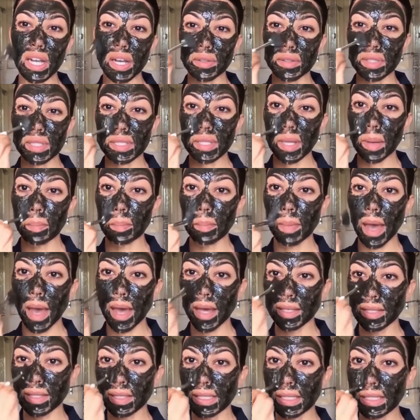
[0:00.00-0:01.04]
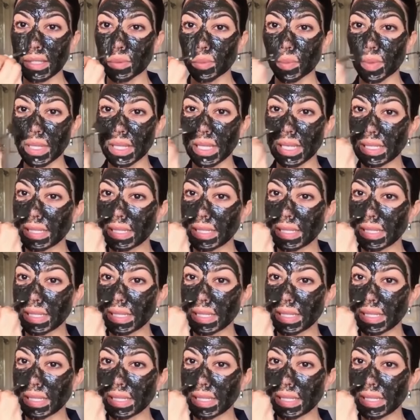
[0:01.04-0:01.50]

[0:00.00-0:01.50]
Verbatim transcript: You know how some masks